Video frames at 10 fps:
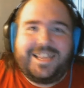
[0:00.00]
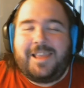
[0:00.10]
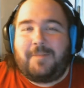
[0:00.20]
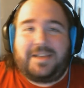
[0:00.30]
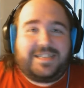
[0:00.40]

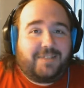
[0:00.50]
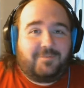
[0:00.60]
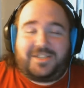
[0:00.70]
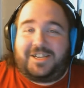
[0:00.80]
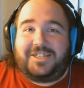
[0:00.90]
My dad
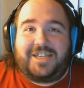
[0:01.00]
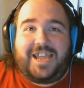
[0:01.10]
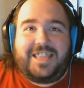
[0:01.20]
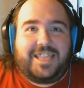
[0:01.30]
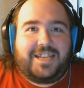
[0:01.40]
would try and deny
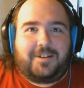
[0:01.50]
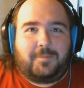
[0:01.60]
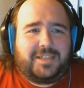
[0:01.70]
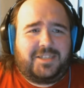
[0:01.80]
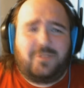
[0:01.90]
it later. I'm
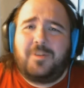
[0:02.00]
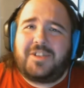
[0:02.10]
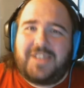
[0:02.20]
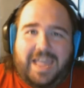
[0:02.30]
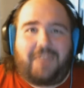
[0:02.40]
like, you were
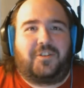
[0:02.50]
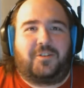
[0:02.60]
laughing, you